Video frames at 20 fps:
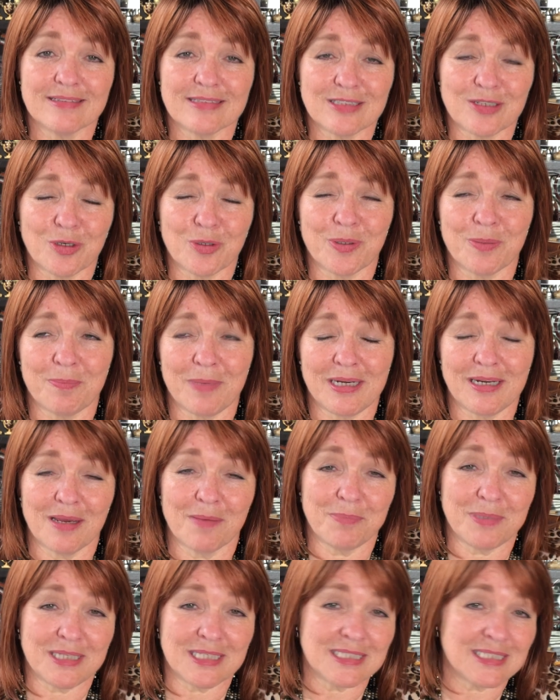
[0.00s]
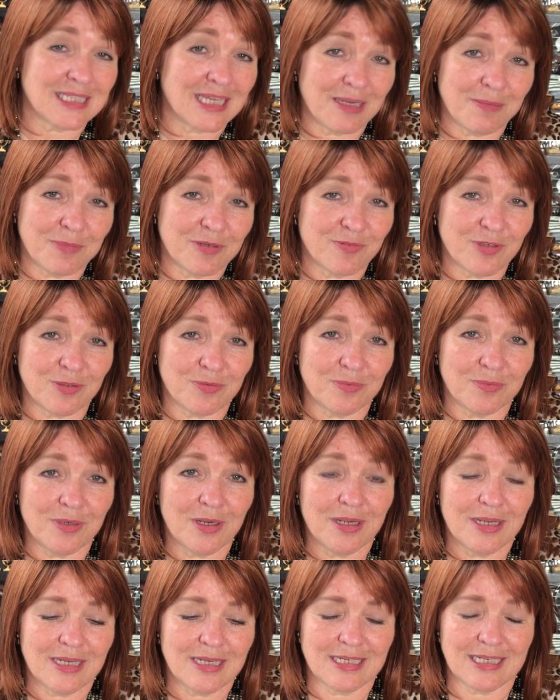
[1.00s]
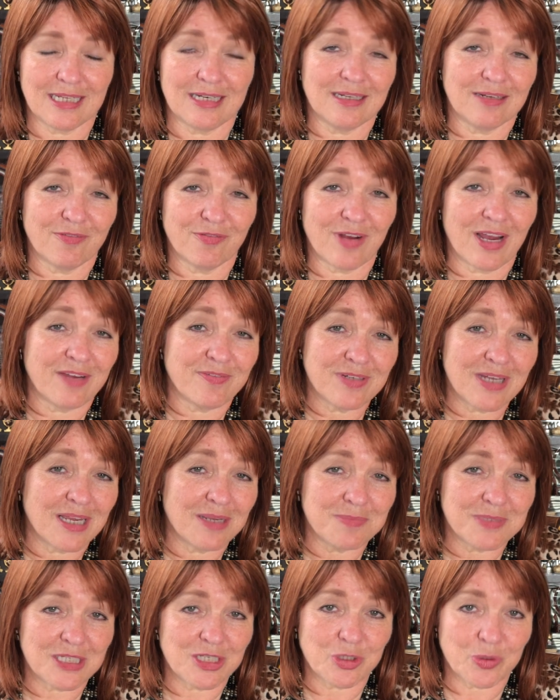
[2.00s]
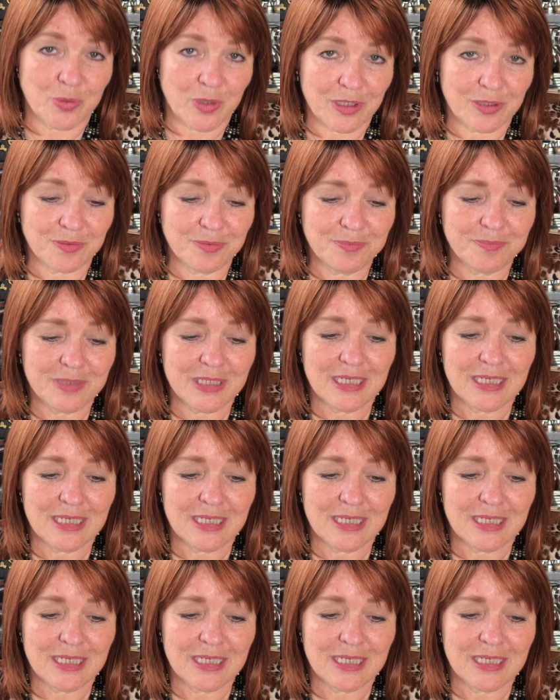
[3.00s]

so it may not be the same if you did it 5 times in a row.